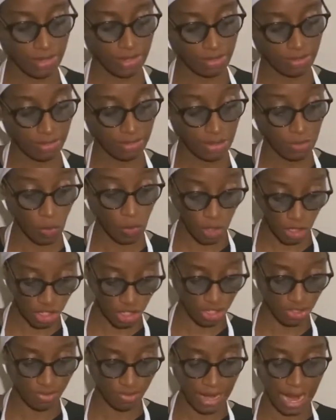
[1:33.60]
the washed
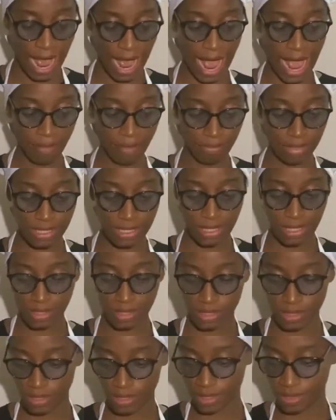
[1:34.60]

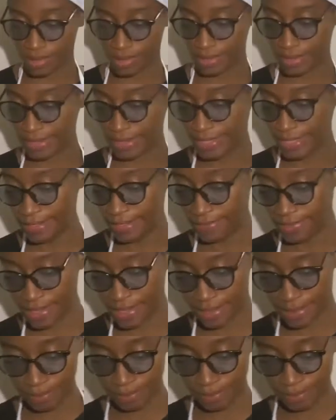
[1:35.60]
hibiscus leaves.